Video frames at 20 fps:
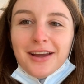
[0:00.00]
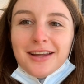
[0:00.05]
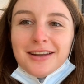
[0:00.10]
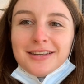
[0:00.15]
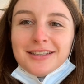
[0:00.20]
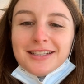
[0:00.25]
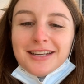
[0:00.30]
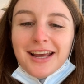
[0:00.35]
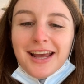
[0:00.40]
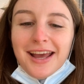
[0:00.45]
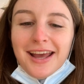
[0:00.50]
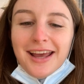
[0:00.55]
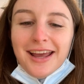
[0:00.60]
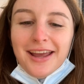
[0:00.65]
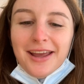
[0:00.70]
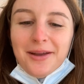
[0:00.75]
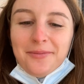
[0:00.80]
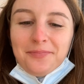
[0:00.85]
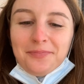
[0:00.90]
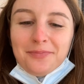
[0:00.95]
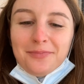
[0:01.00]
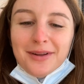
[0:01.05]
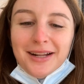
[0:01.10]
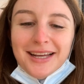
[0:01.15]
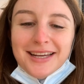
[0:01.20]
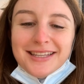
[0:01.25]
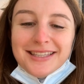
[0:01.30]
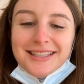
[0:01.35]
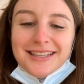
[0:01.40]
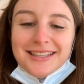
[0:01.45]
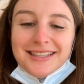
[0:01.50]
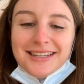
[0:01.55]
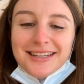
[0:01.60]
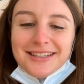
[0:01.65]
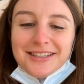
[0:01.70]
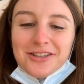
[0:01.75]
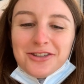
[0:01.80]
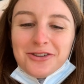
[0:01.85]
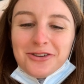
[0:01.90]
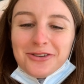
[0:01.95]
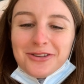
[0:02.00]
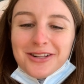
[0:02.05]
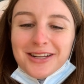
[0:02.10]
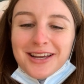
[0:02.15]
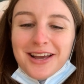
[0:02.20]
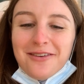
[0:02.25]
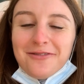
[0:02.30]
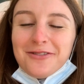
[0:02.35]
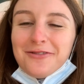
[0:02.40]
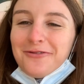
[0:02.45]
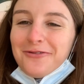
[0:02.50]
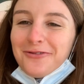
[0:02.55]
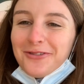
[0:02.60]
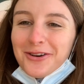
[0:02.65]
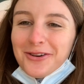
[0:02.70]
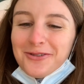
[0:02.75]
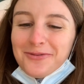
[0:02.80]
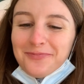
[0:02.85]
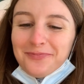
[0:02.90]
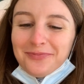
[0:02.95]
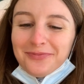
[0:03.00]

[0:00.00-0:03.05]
found a place that does chocolate covered fruit,